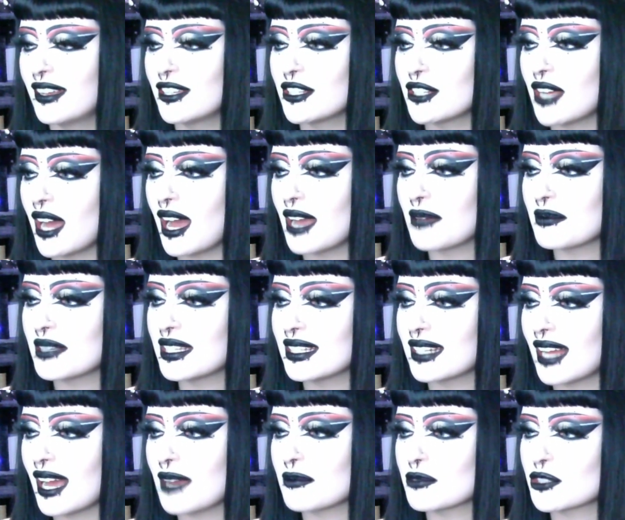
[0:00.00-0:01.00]
I mean,
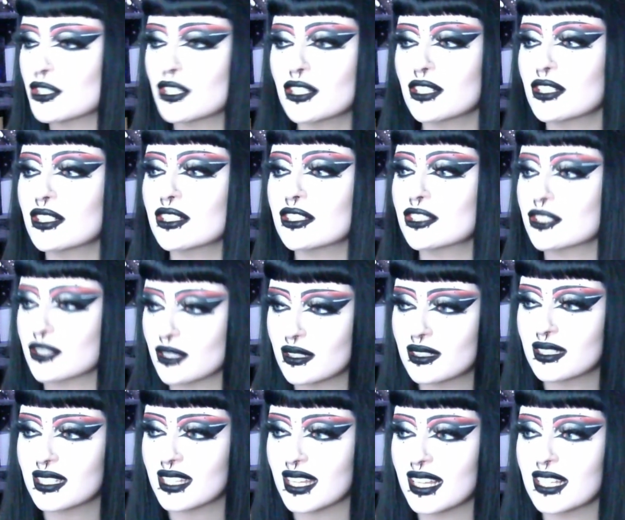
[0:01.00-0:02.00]
I'm sure
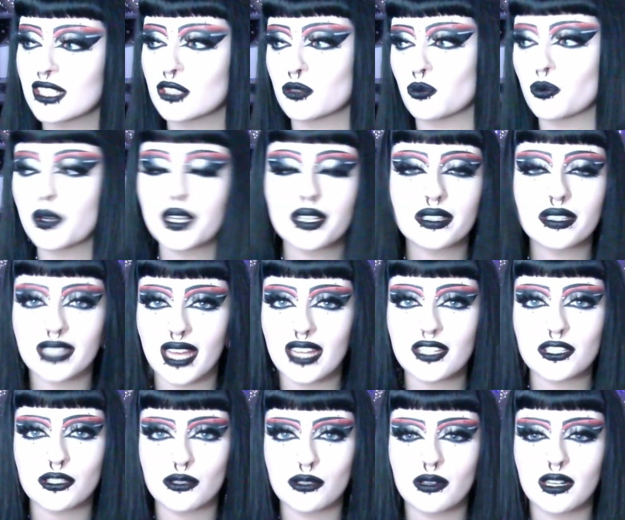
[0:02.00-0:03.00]
certain things will get
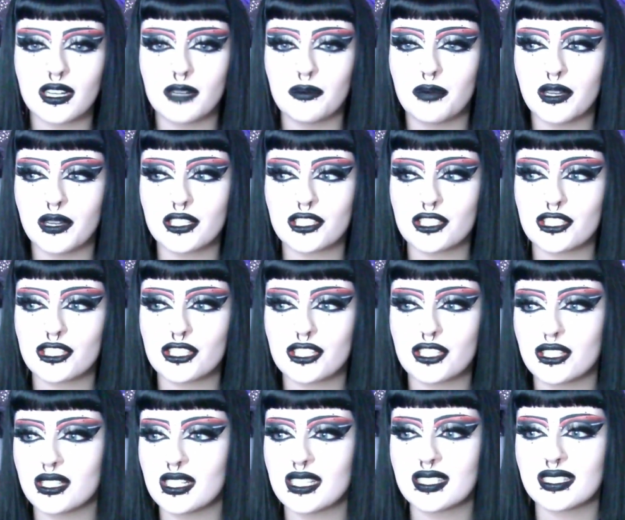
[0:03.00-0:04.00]
to her, but
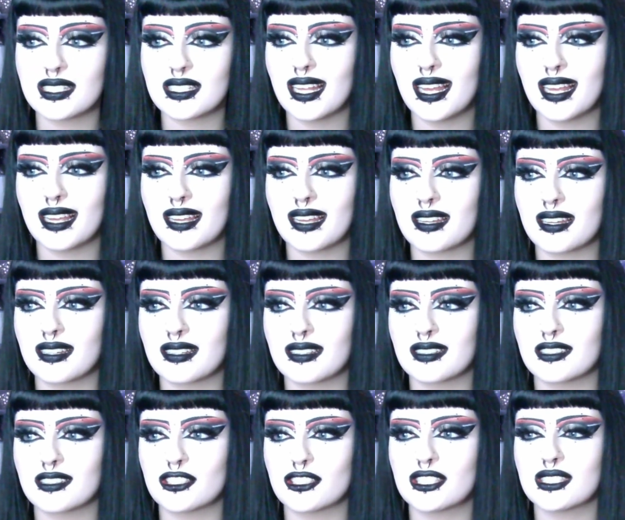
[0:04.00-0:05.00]
it's like,
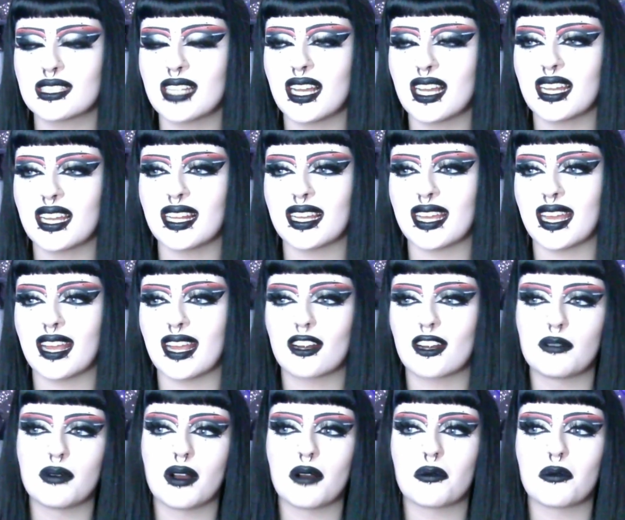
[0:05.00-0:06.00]
she's not gonna care
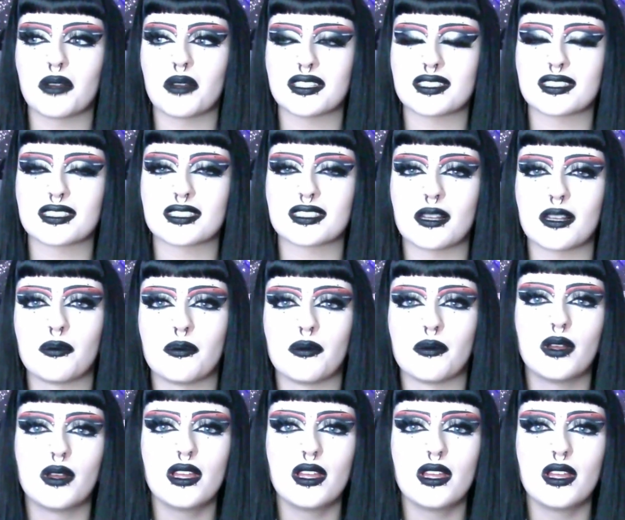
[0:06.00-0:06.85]
about what some